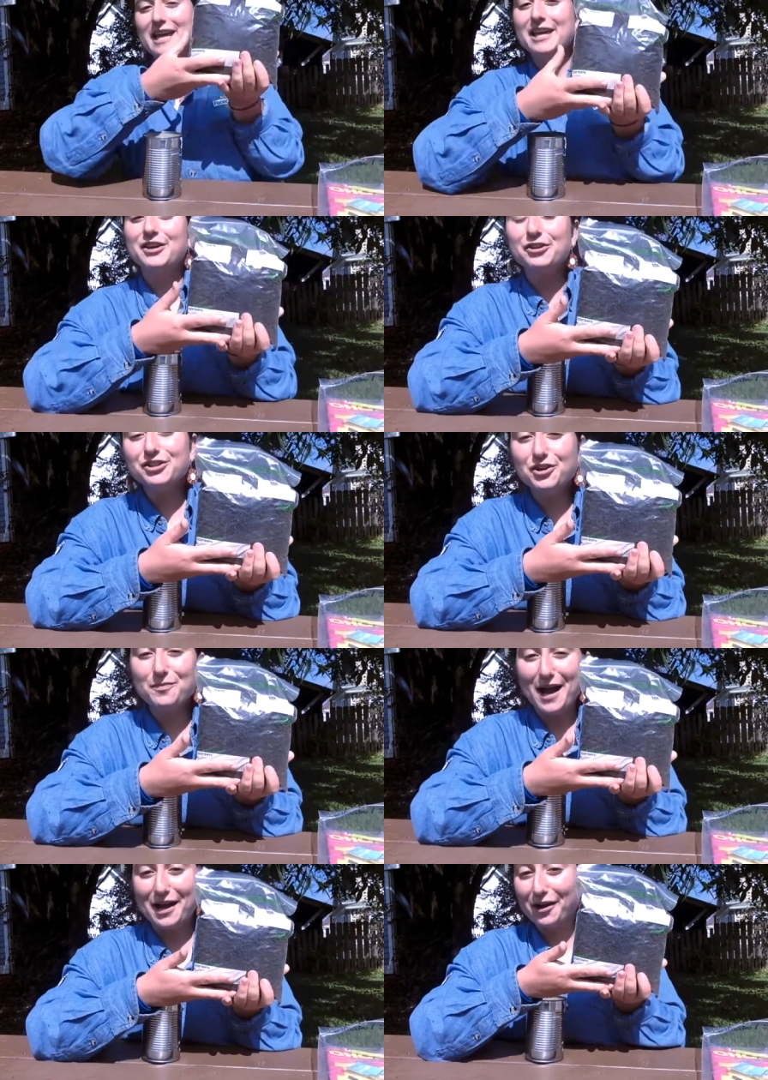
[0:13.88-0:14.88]
Here's your
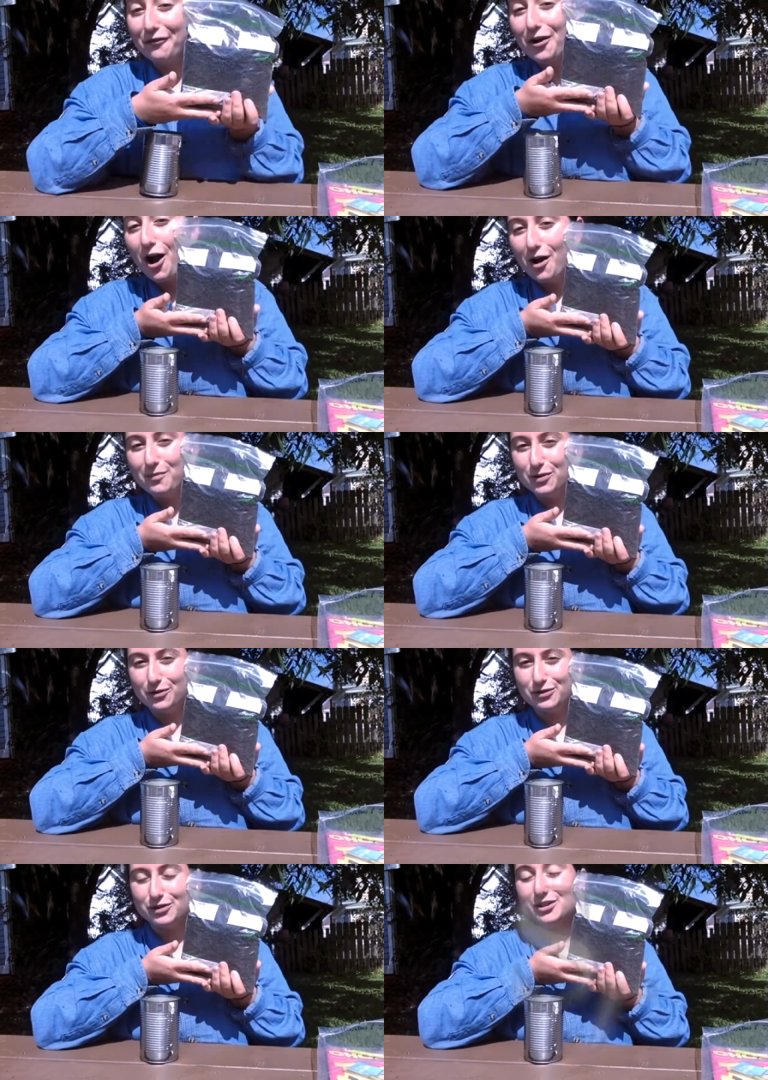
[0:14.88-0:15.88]
bag of
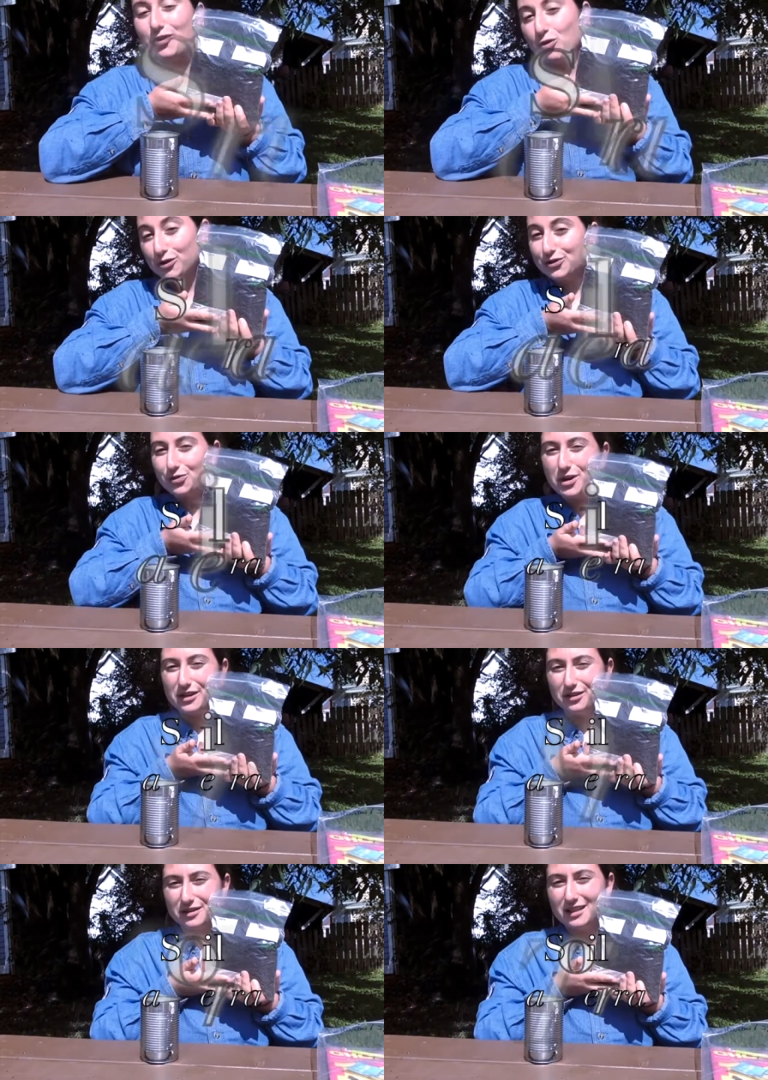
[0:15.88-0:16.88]
compost or
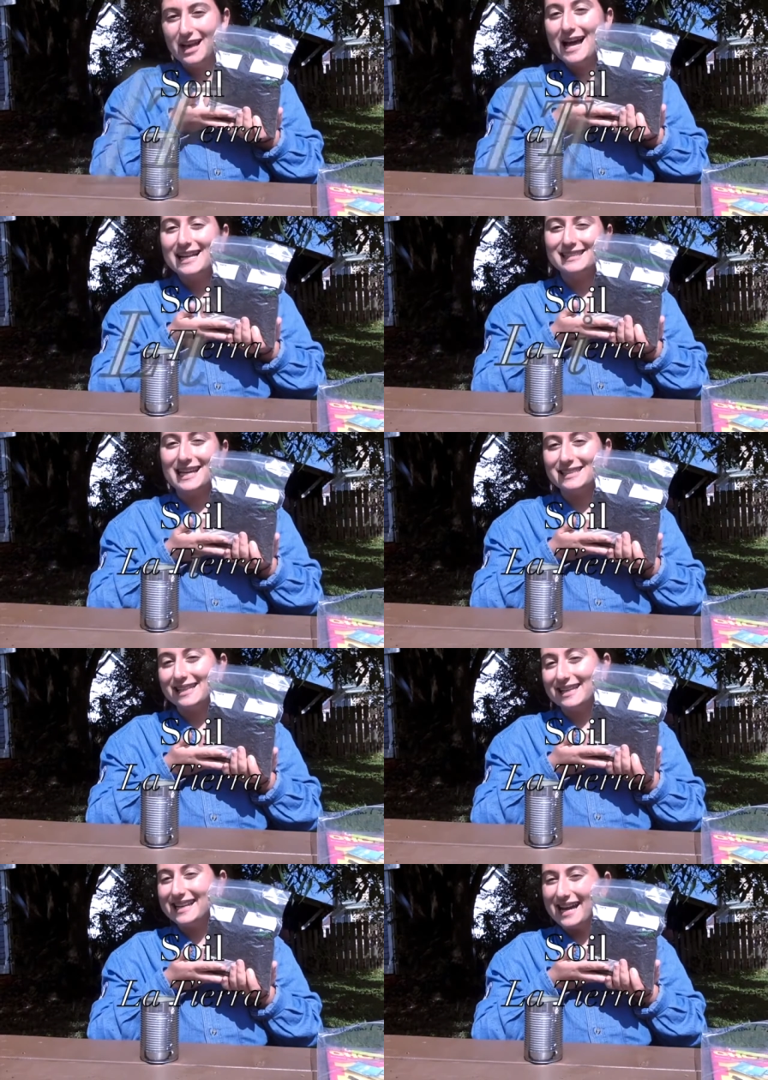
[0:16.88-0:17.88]
soil, la
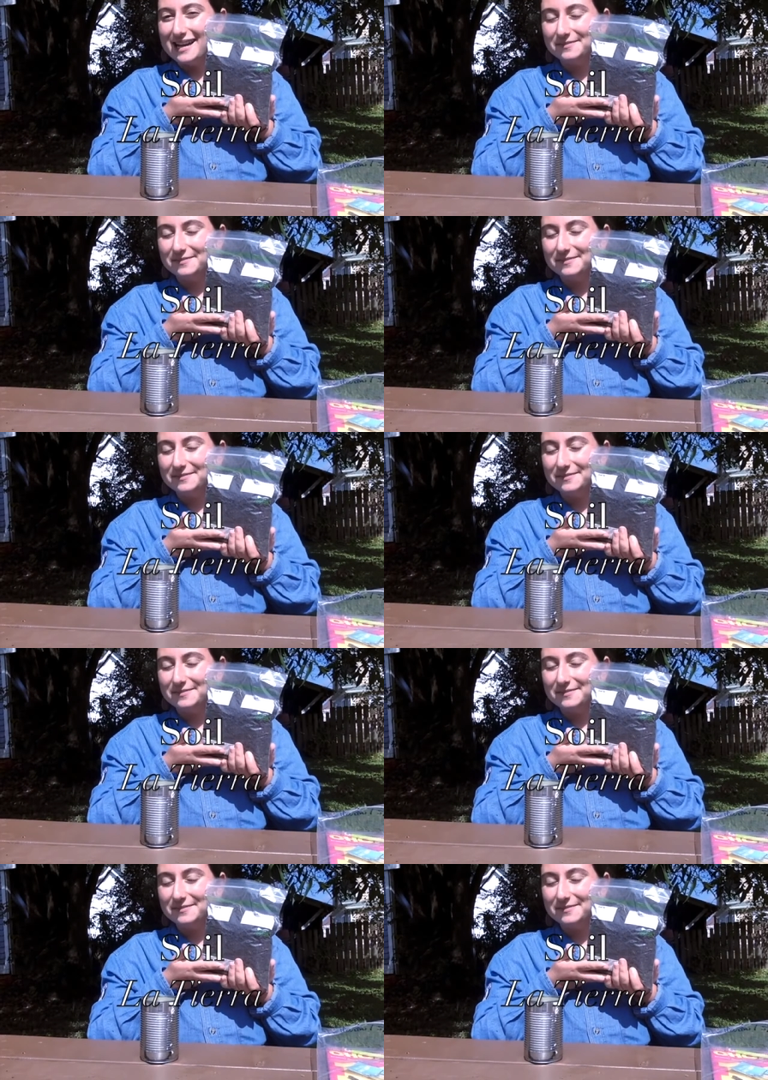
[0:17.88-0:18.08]
terria.